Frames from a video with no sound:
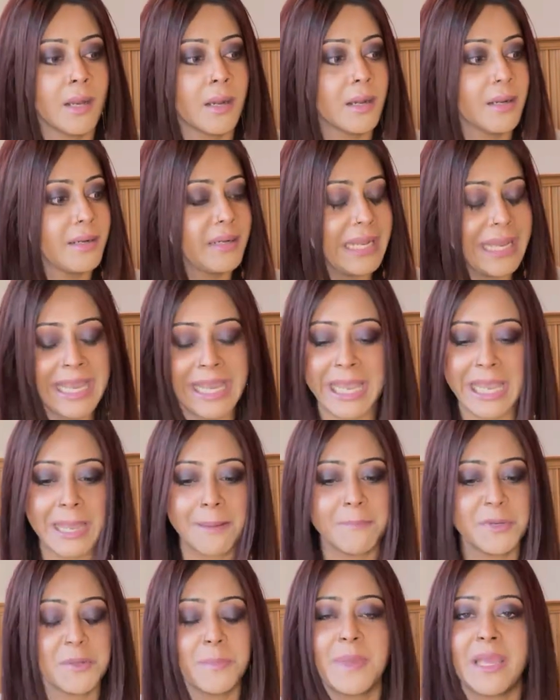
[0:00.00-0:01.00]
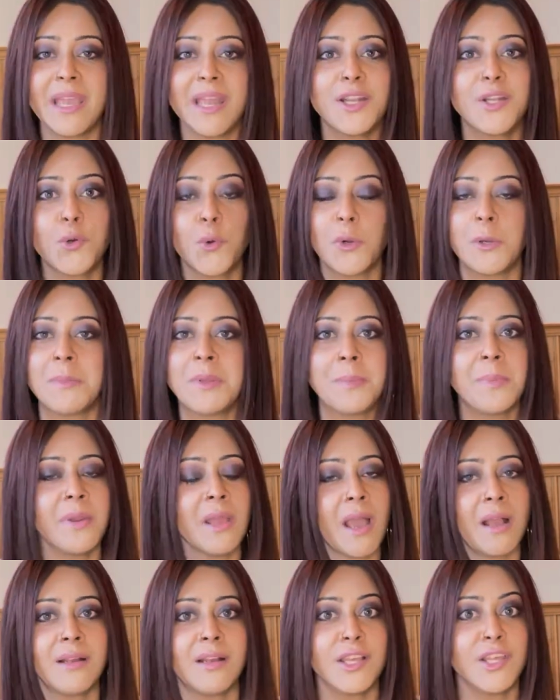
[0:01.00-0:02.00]
DM'd me and told me,
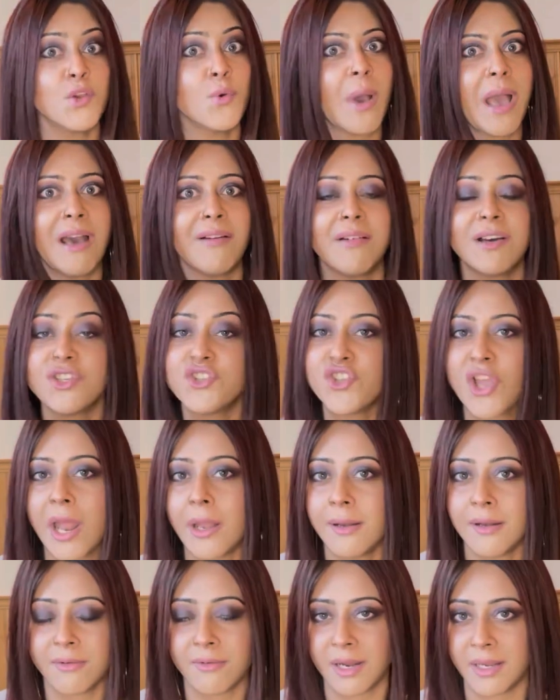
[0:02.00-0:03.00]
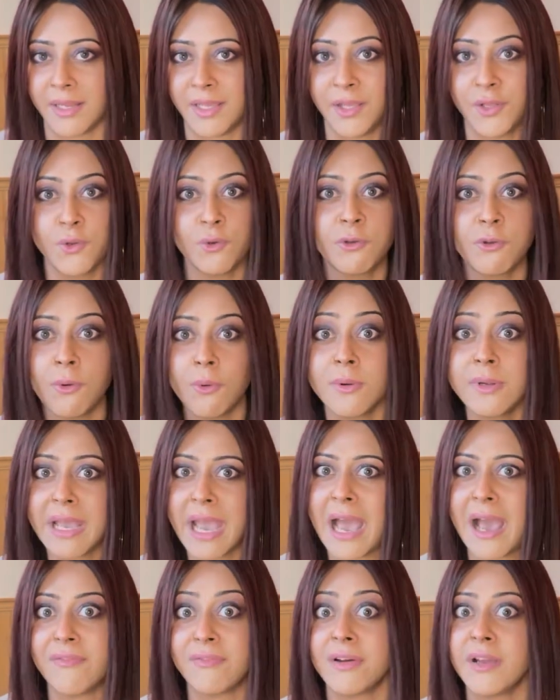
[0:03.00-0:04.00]
Priyanka, you have a channel running, you don't
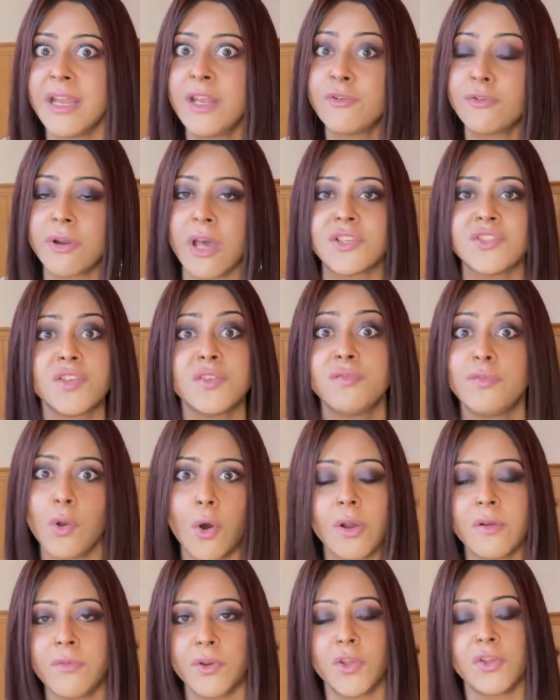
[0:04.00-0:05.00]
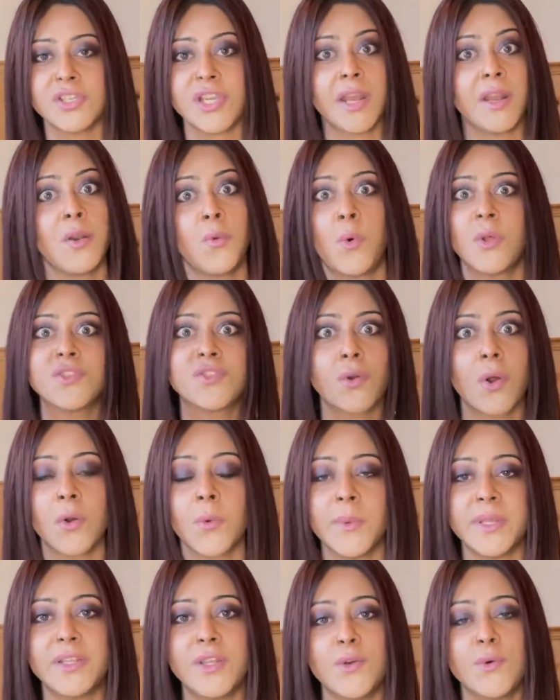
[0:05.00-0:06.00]
have an introduction vlog for your channel, what's wrong
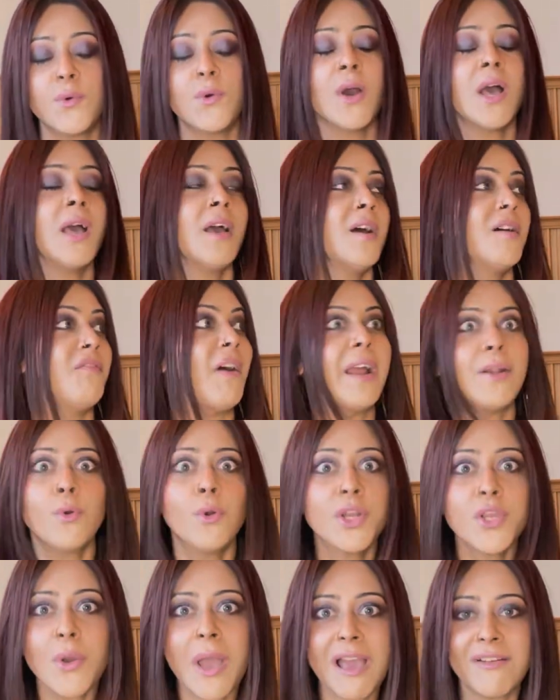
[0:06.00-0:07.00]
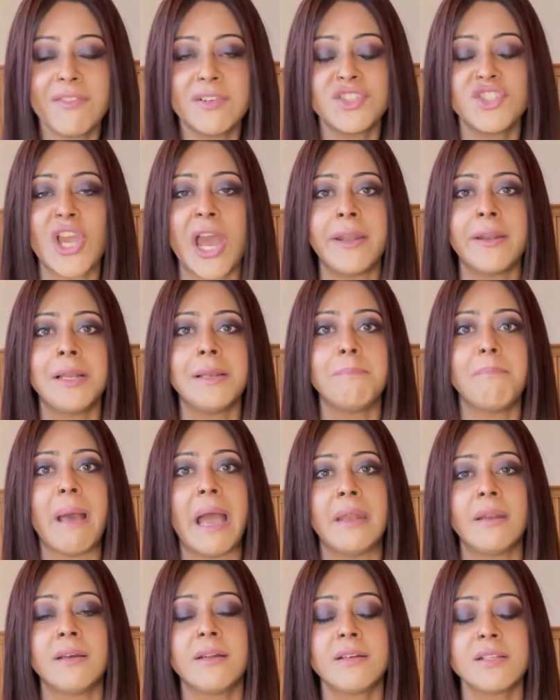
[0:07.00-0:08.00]
with you? Why don't you have a channel
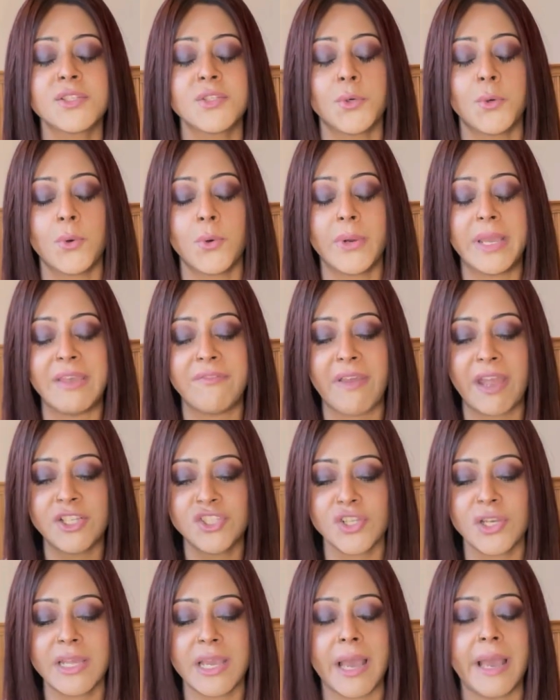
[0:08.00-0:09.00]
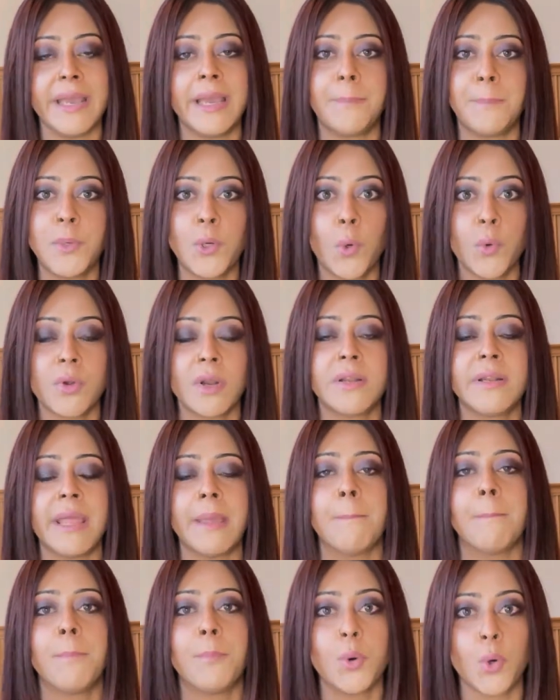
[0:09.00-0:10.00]
banner? So eventually I uploaded
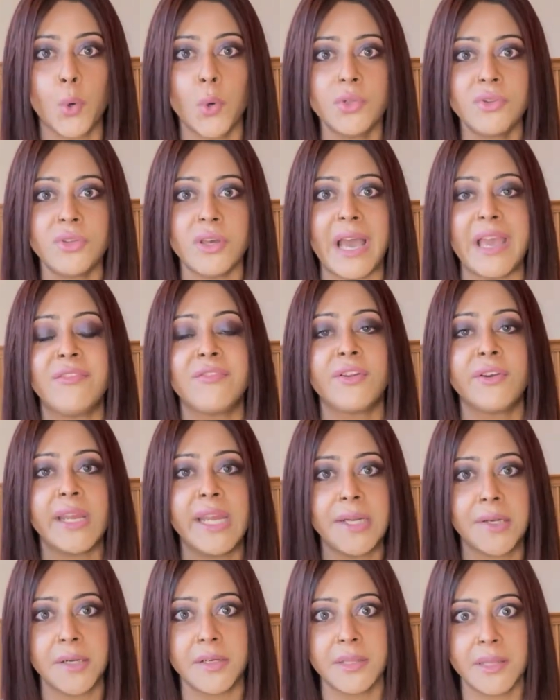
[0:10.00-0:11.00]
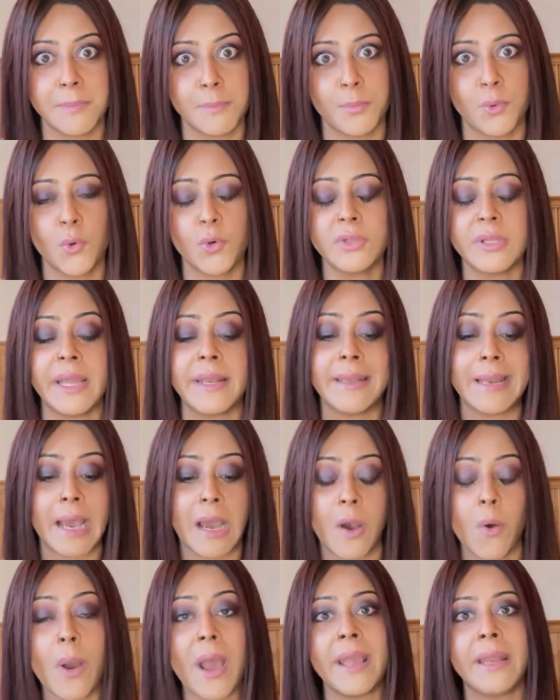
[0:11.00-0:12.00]
them both, I've created them both, and
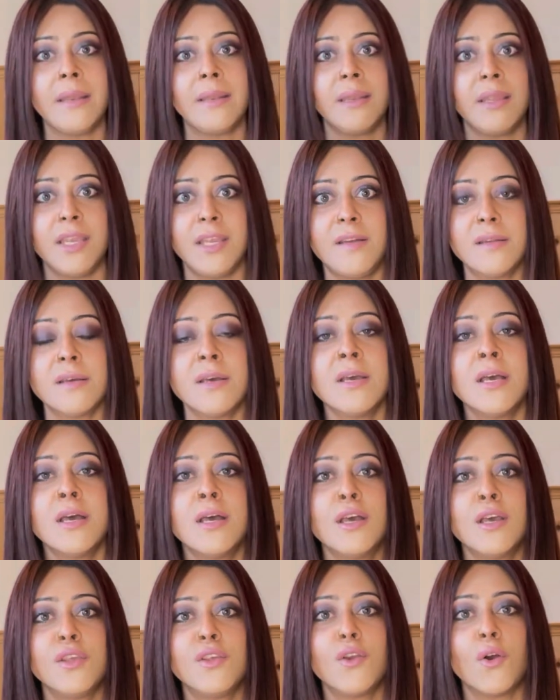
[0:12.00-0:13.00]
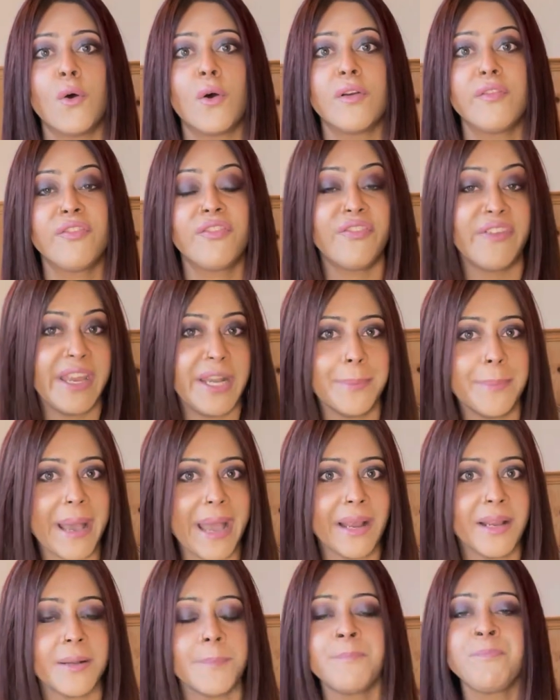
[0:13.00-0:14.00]
now I need your
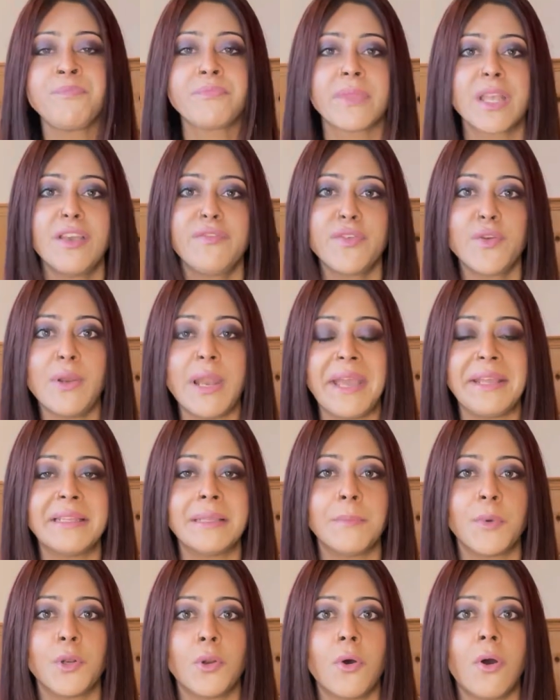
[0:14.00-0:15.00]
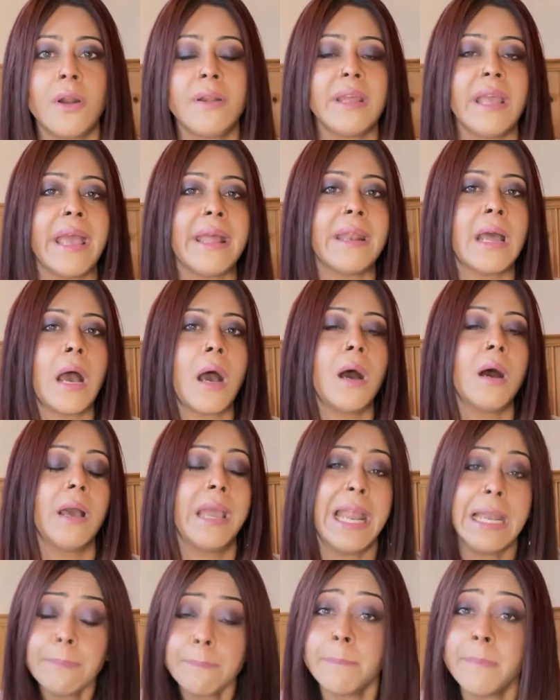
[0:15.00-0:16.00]
feedback if you like them or not, and
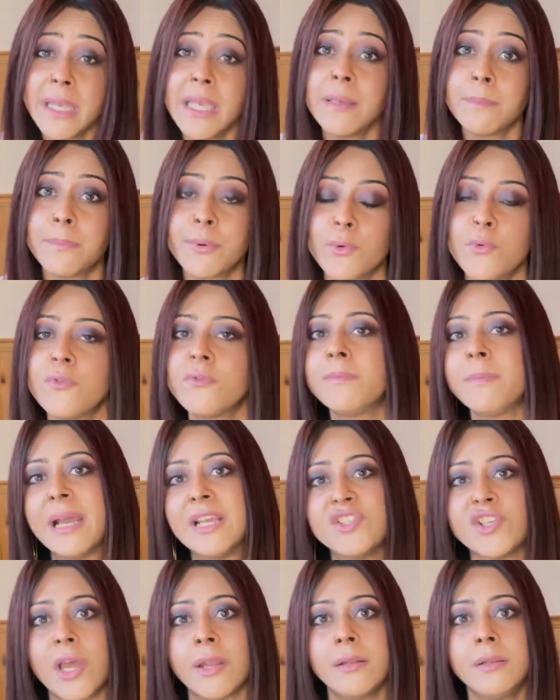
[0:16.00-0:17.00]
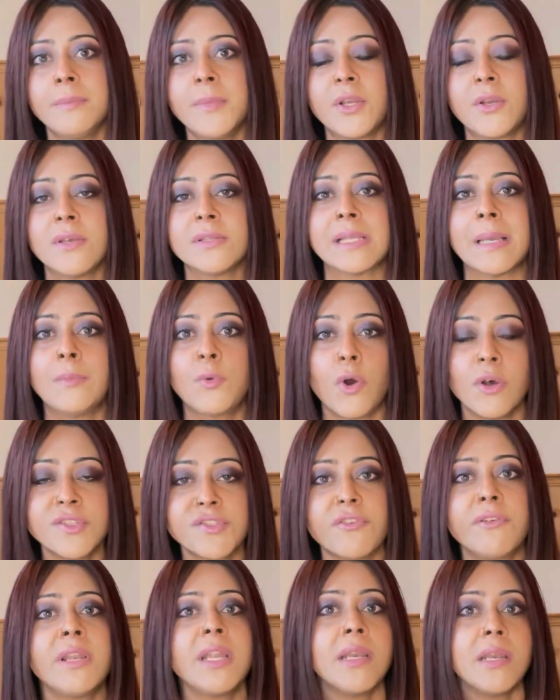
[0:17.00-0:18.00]
help me improve my channel because I'm
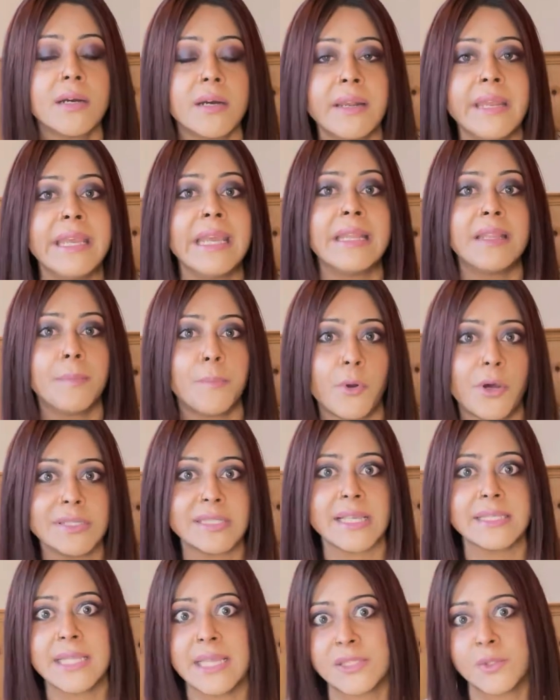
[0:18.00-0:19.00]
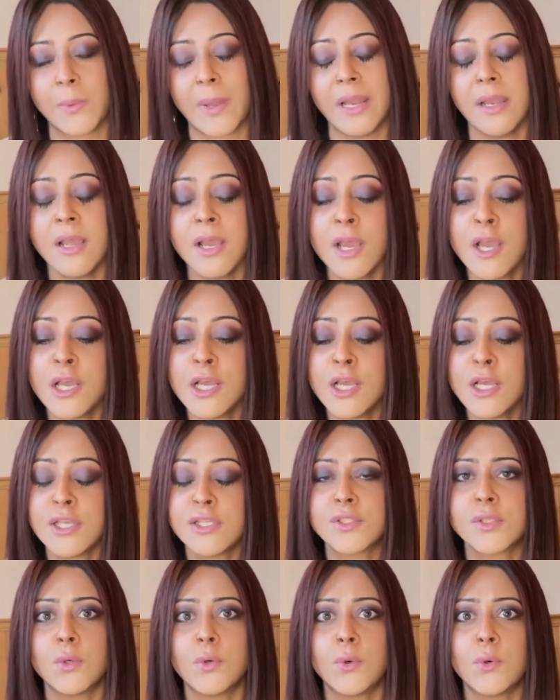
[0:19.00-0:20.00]
constantly learning in the process as well.
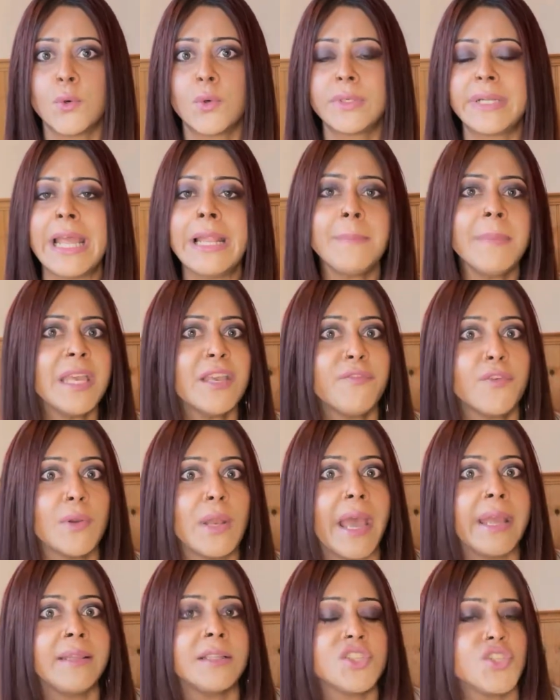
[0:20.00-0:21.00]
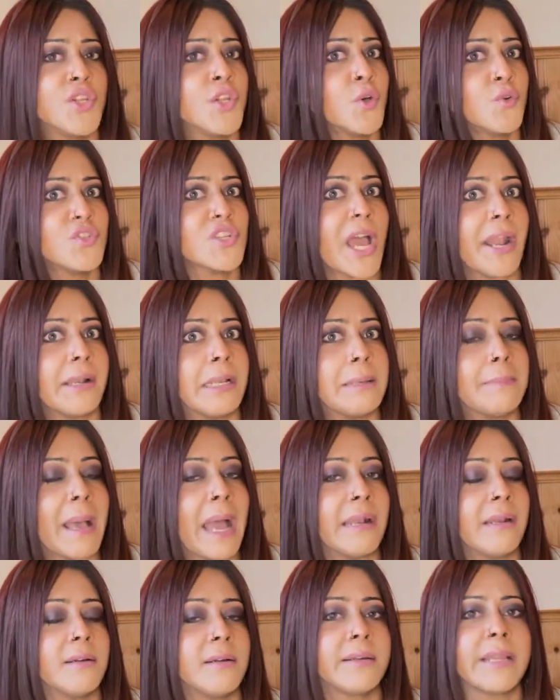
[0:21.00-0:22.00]
So tell me if you like this new channel
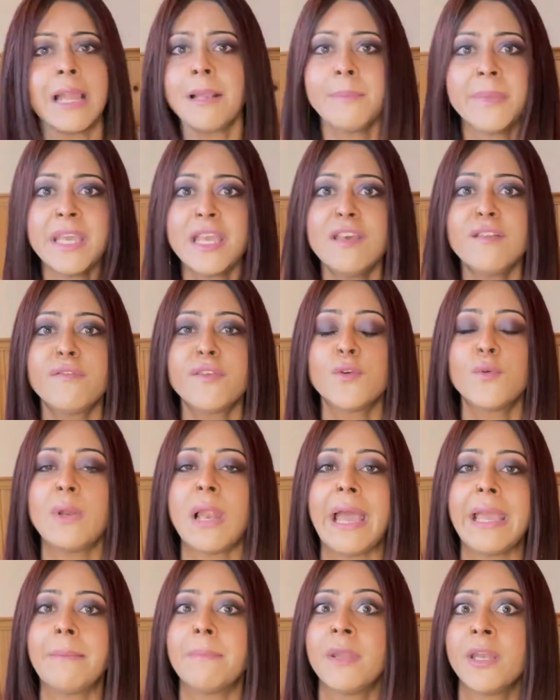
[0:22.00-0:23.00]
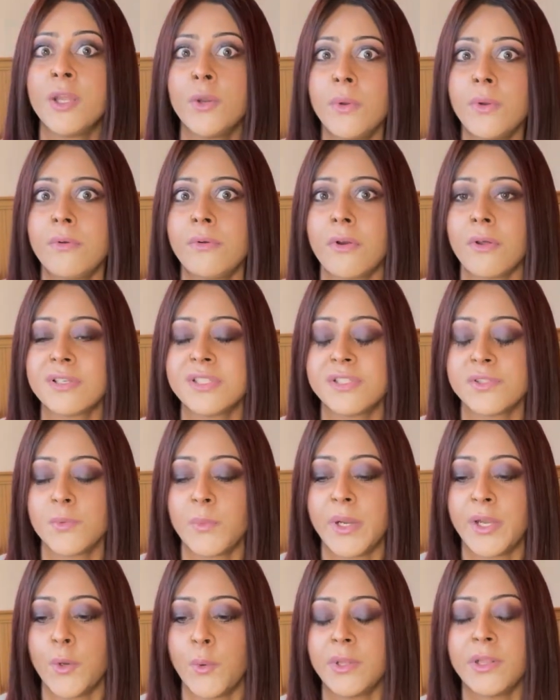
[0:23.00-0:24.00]
banner, tell me if you like my new introduction
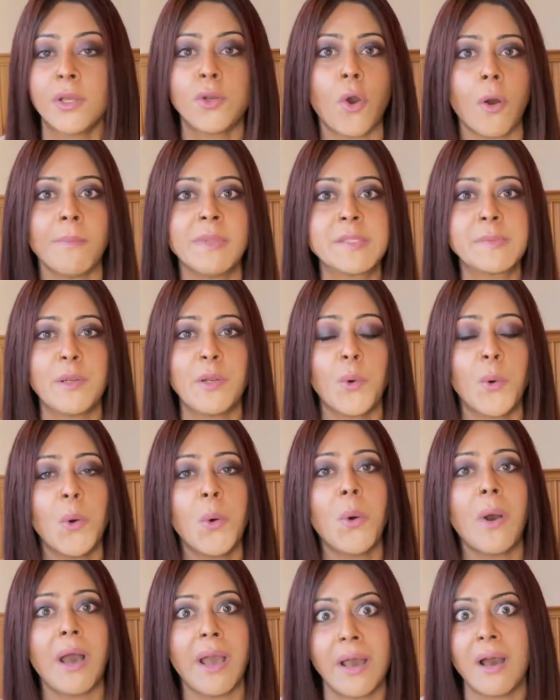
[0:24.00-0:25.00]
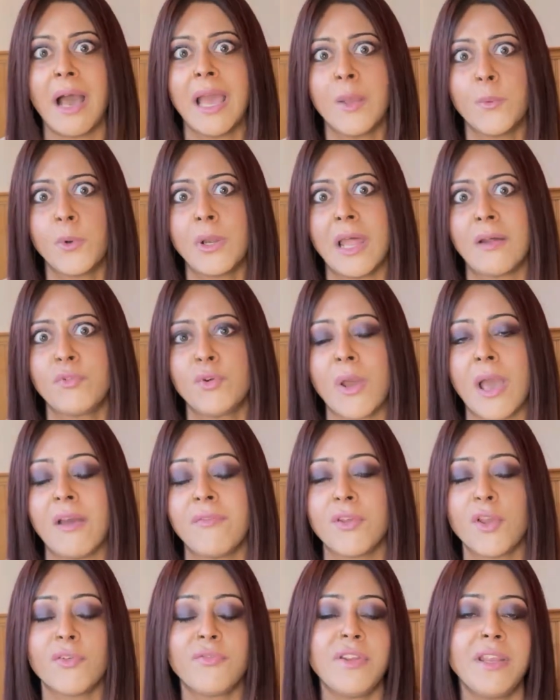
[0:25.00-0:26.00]
video in the comments below. I would love to have
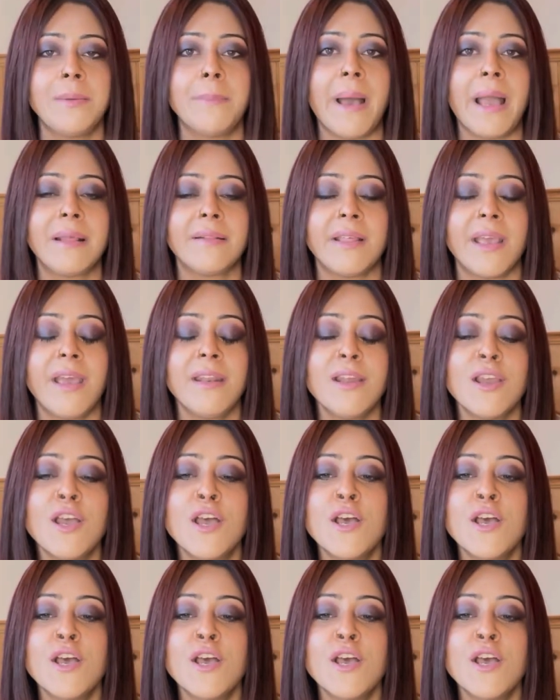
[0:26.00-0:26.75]
your feedback there.